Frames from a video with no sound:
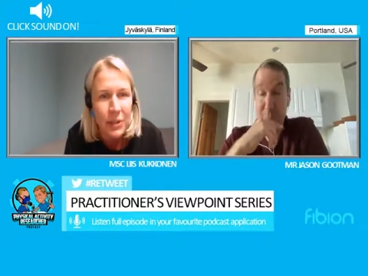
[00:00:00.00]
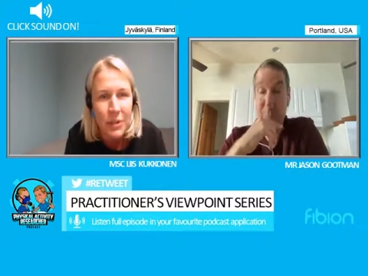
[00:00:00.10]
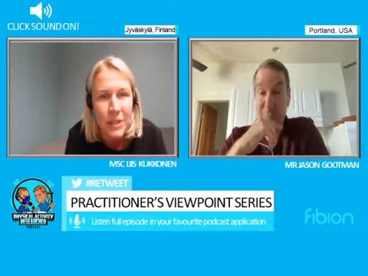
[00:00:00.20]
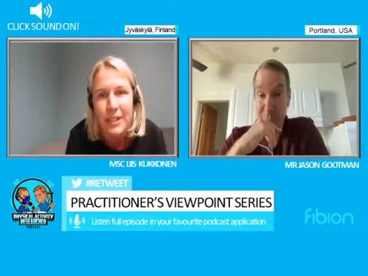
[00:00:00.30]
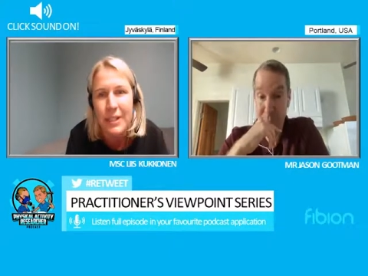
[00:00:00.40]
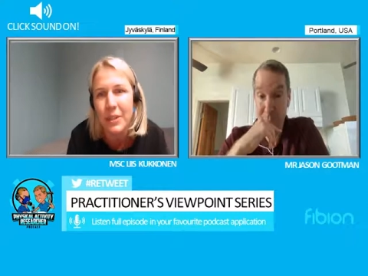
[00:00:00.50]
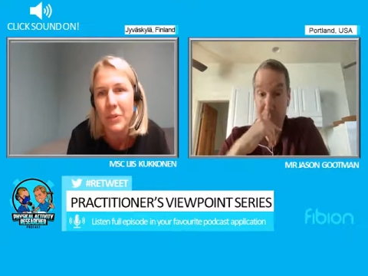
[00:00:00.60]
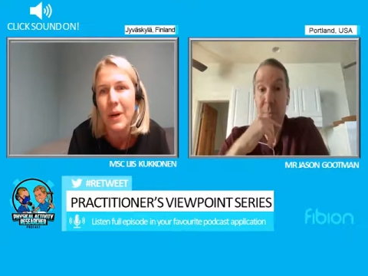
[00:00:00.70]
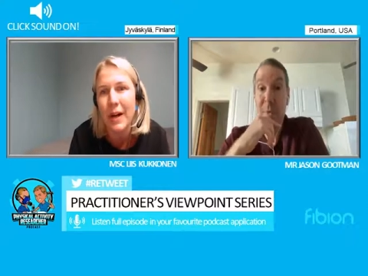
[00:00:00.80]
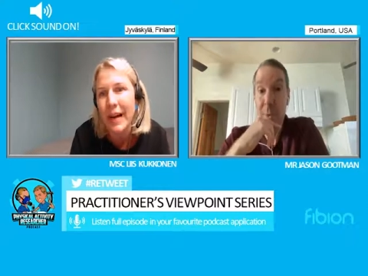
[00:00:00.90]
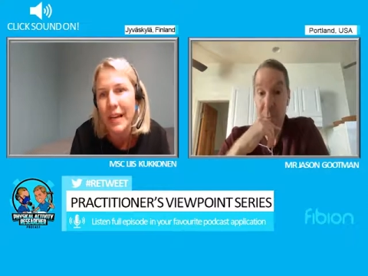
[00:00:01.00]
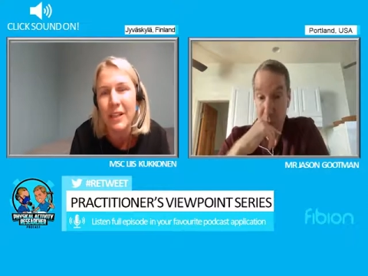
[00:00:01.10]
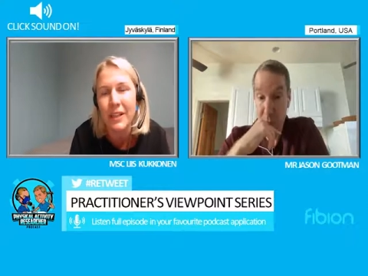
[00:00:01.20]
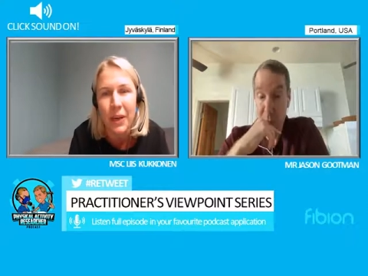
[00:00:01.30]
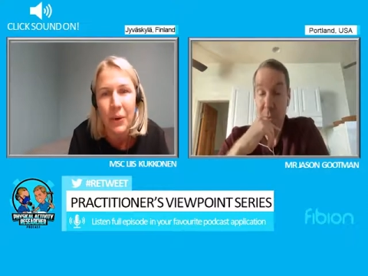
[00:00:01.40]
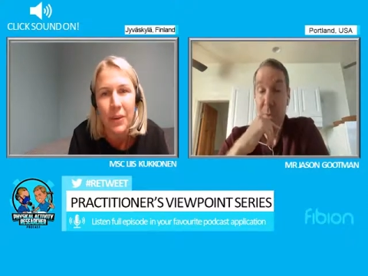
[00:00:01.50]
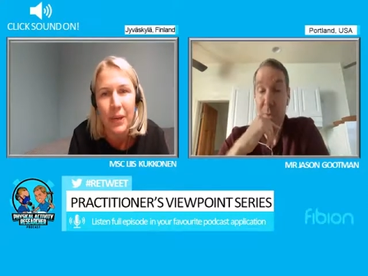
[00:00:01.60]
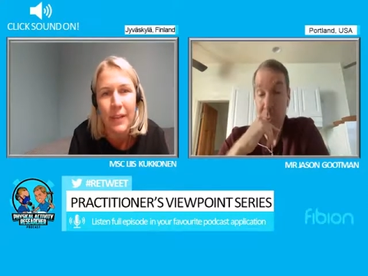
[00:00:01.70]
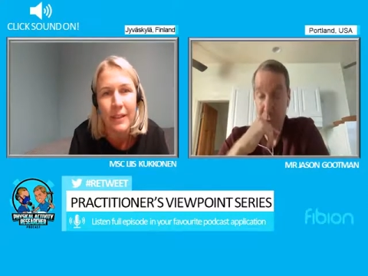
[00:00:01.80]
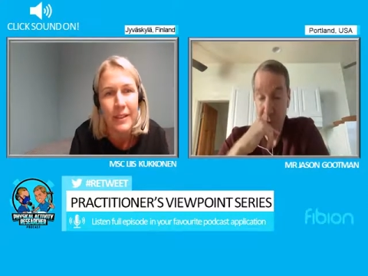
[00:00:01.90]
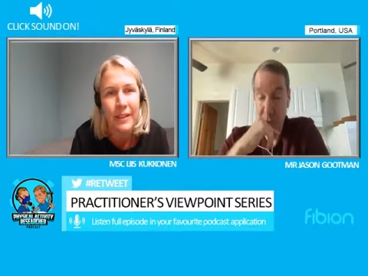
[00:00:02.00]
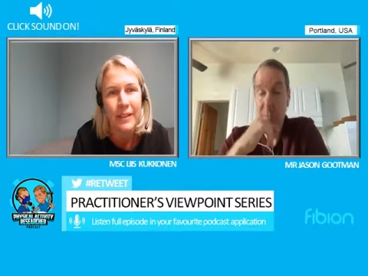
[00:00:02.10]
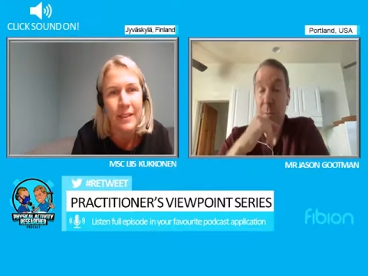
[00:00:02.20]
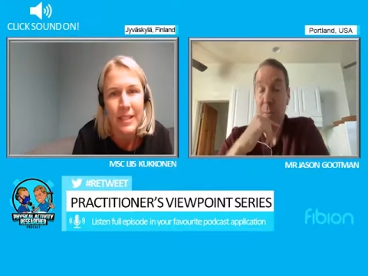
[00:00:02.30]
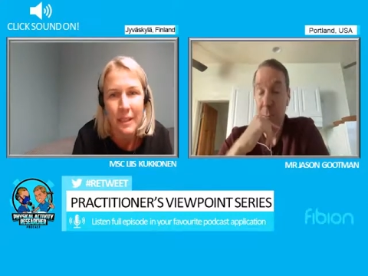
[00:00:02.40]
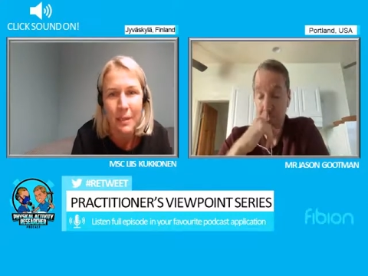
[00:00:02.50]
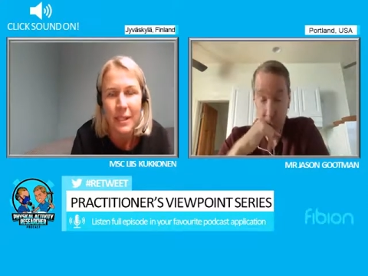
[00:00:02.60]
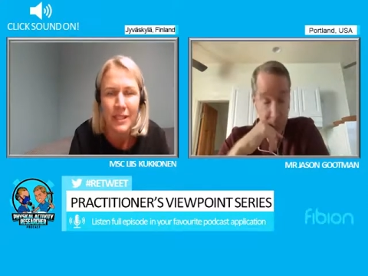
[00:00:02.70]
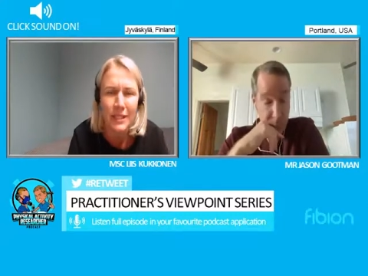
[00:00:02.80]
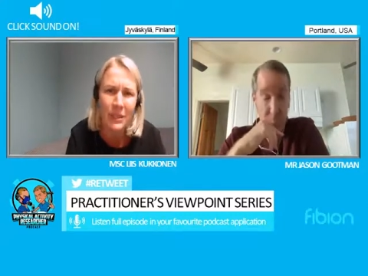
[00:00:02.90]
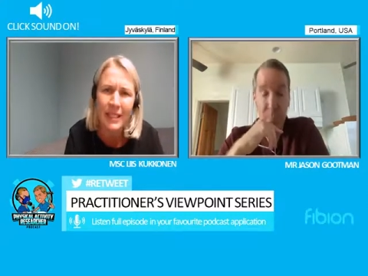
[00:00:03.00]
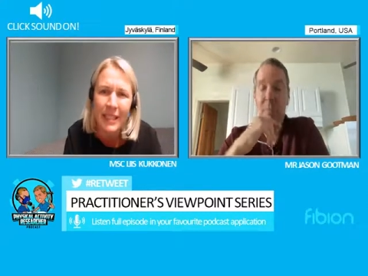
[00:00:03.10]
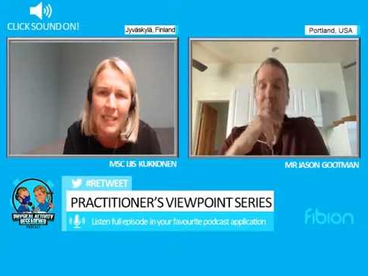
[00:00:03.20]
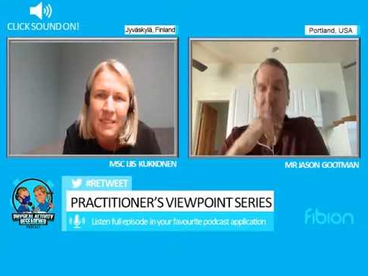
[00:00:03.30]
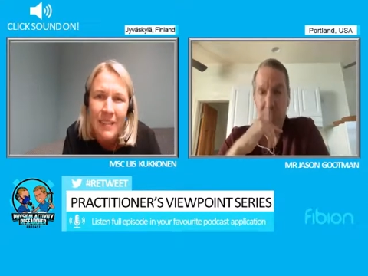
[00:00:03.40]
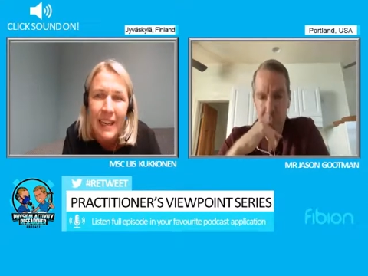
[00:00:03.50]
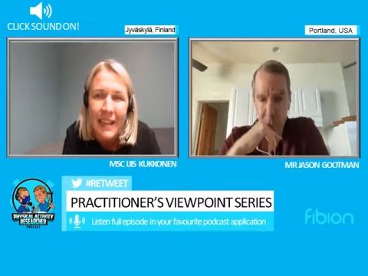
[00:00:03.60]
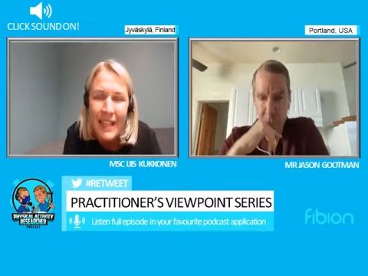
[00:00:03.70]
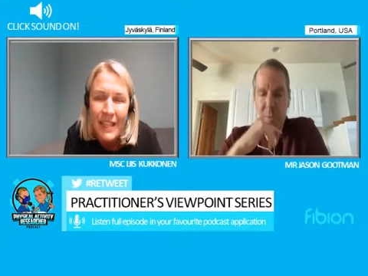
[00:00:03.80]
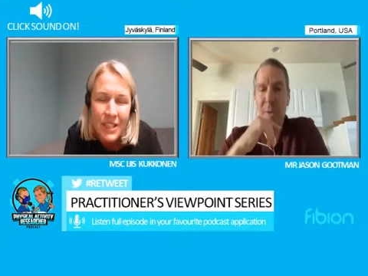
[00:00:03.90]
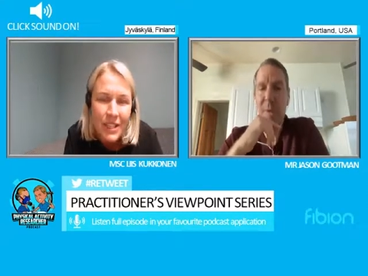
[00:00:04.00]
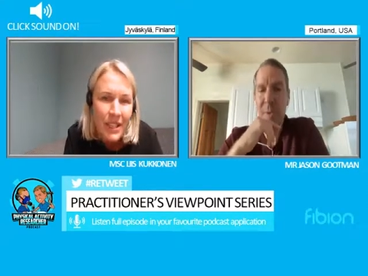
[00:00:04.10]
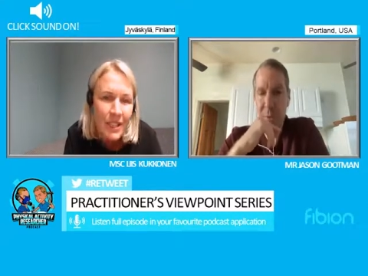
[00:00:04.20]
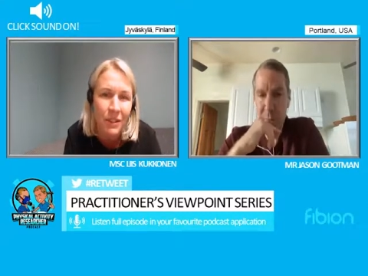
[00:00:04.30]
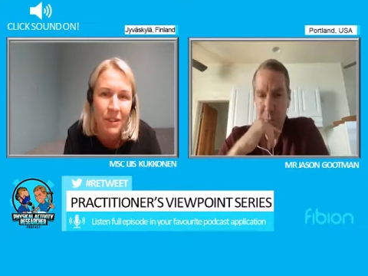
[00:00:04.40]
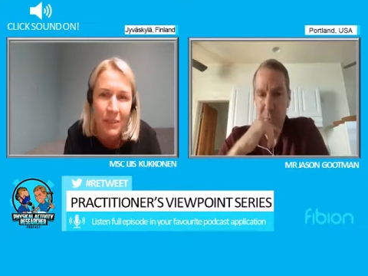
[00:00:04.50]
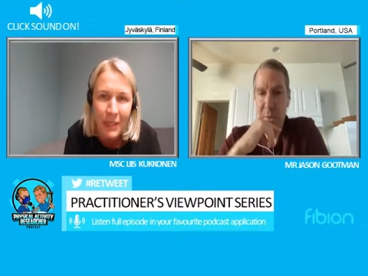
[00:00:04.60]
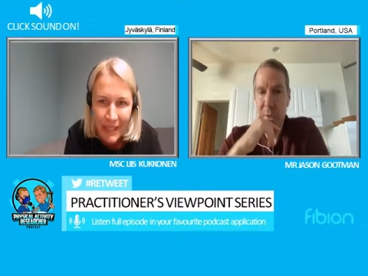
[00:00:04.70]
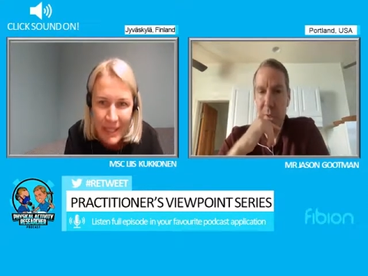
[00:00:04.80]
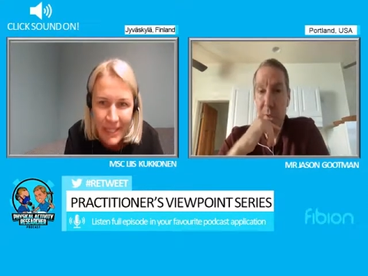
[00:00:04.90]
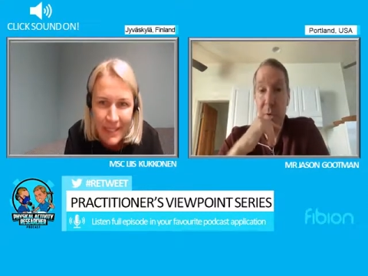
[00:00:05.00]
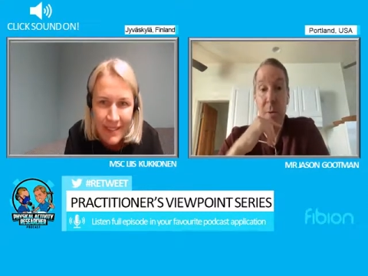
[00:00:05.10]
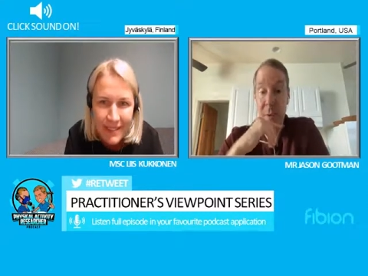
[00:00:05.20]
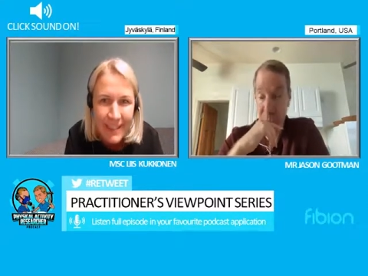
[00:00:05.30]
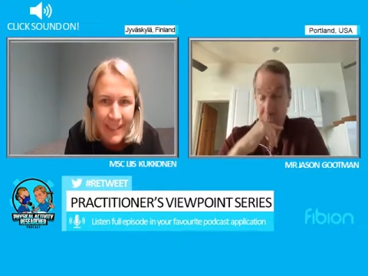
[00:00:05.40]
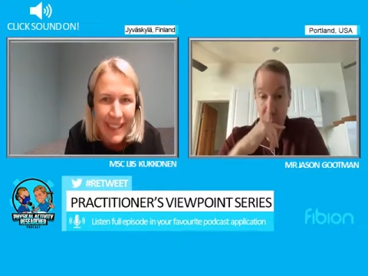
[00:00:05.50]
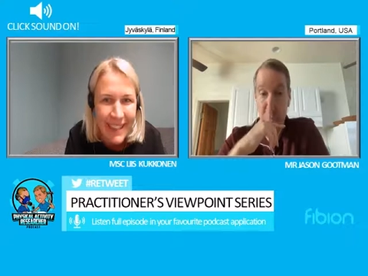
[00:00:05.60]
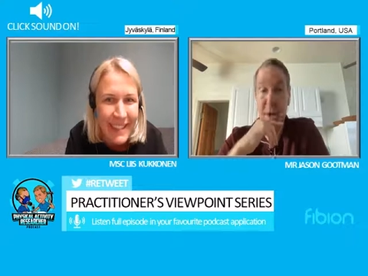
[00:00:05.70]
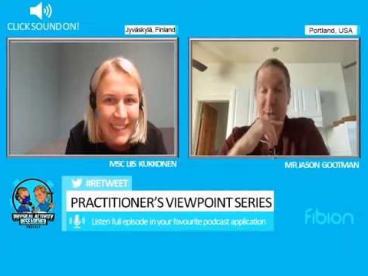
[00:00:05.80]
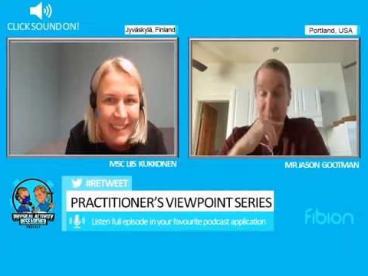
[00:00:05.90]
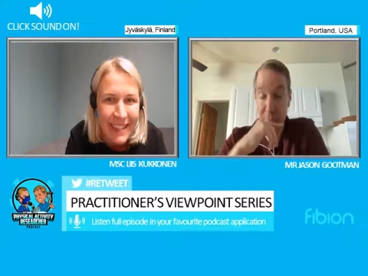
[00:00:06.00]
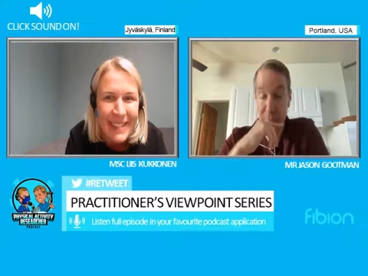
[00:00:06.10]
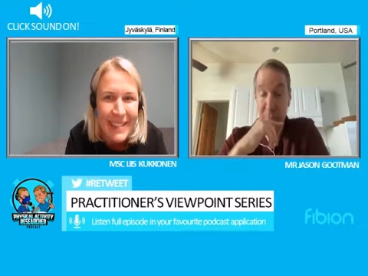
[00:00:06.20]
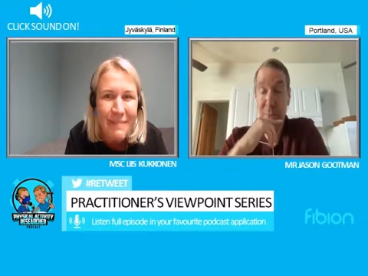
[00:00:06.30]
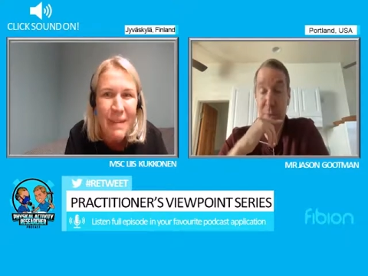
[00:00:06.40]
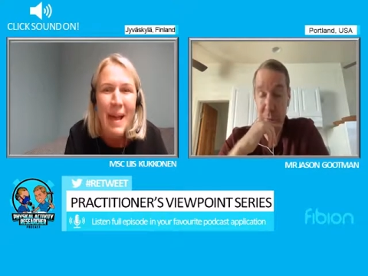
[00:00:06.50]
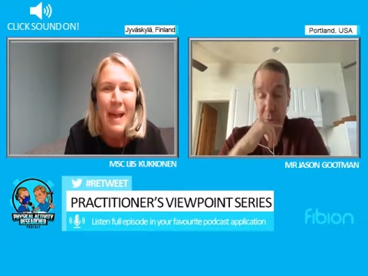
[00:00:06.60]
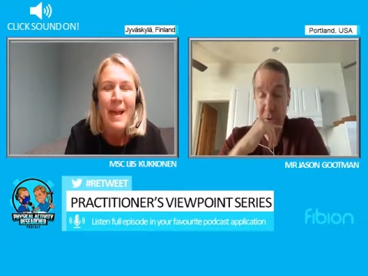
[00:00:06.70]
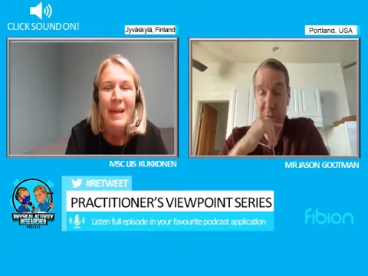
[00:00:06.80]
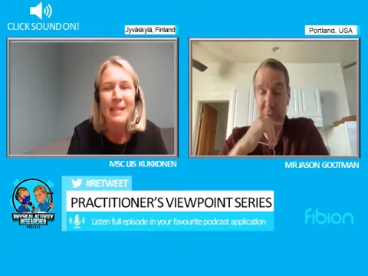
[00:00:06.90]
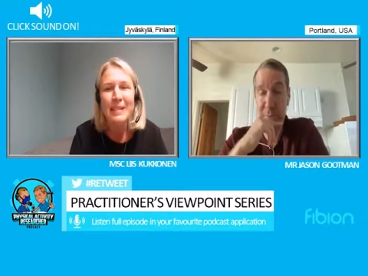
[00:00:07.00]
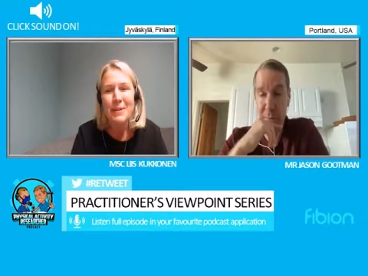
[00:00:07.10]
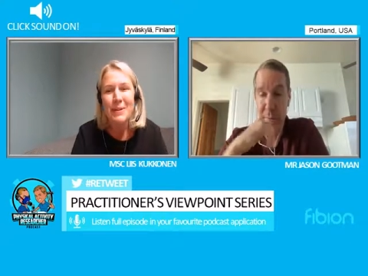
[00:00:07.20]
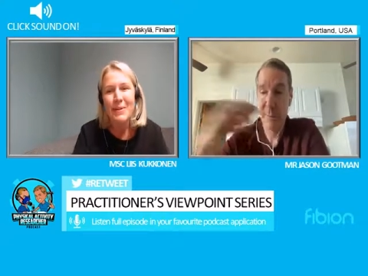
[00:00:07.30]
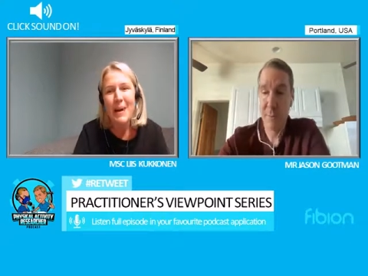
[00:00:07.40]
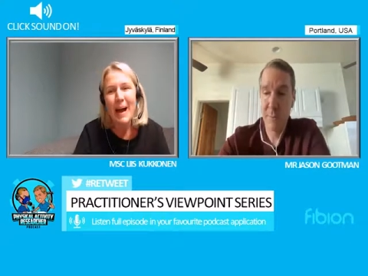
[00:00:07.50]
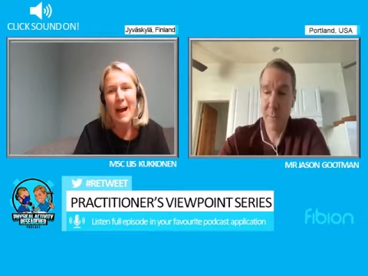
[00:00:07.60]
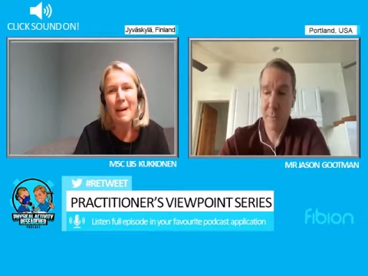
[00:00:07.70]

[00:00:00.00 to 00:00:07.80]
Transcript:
Speaker 1: course and you are actually learning something. So it doesn't feel like exercise, even though it is
Speaker 2: exercise. Right. So